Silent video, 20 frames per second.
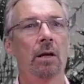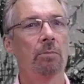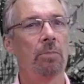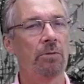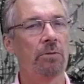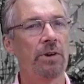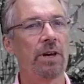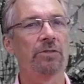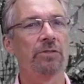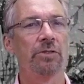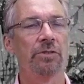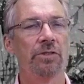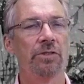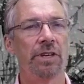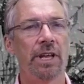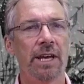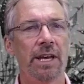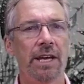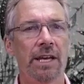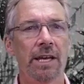Professors
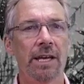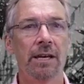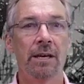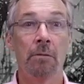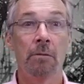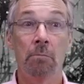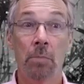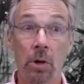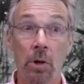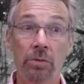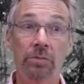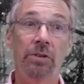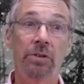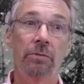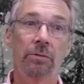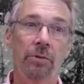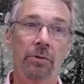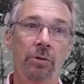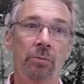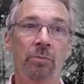today, most
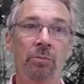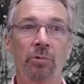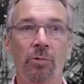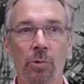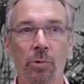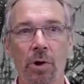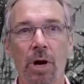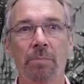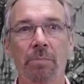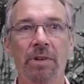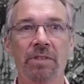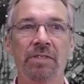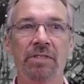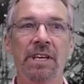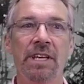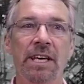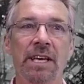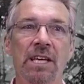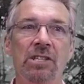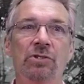of whom grew up as
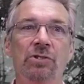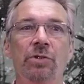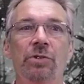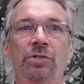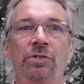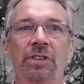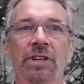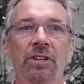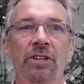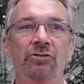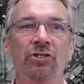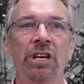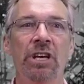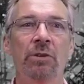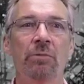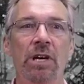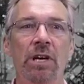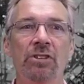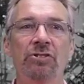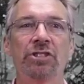teenagers in a
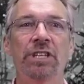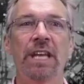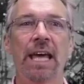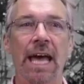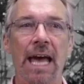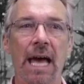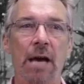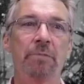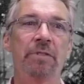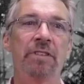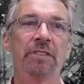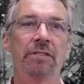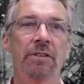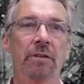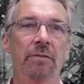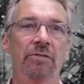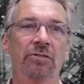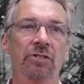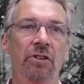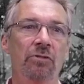generation absent
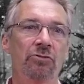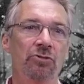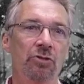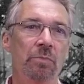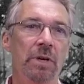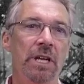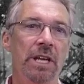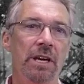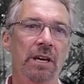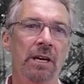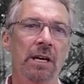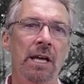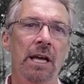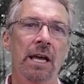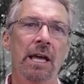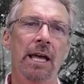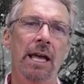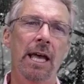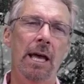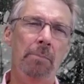of social media,
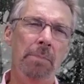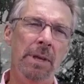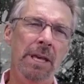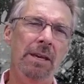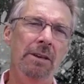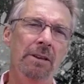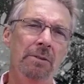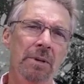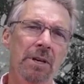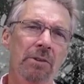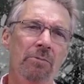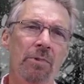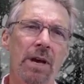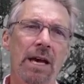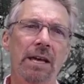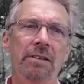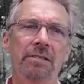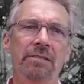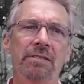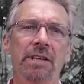appear to be
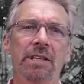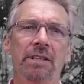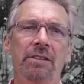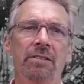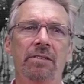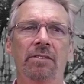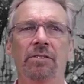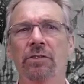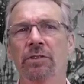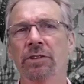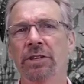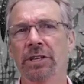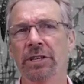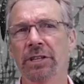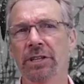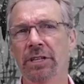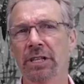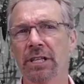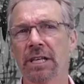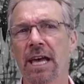reticent
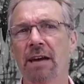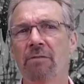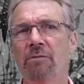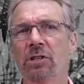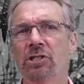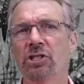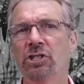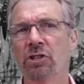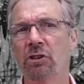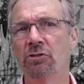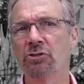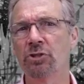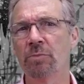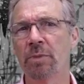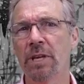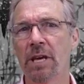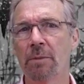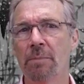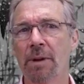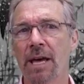to leverage social
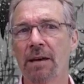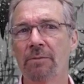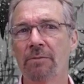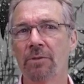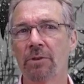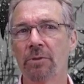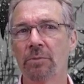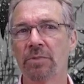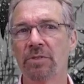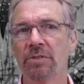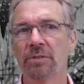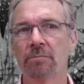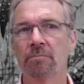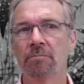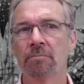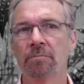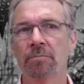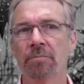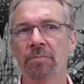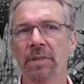media platforms.
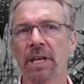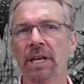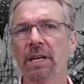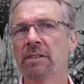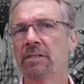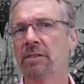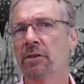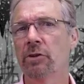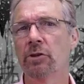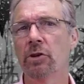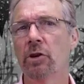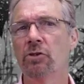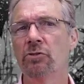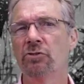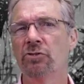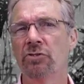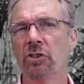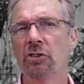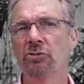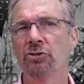They consider
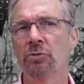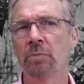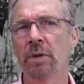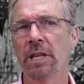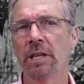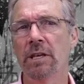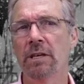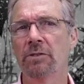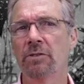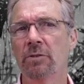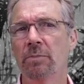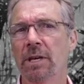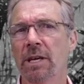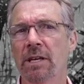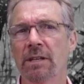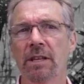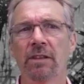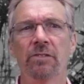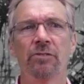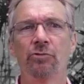social media to be
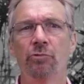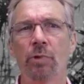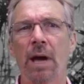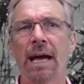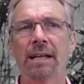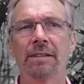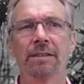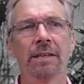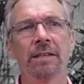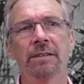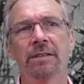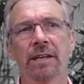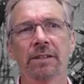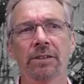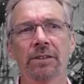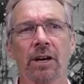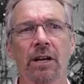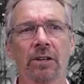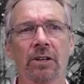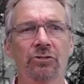a distracting
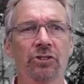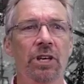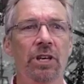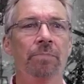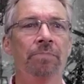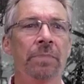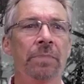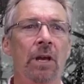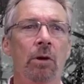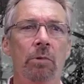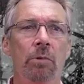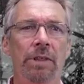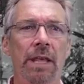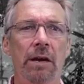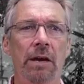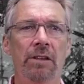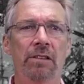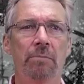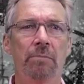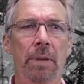technology
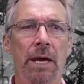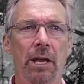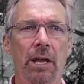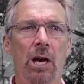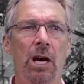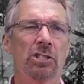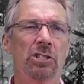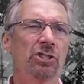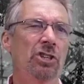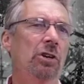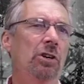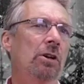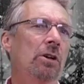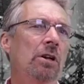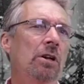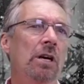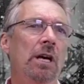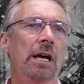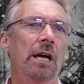without its pedagogical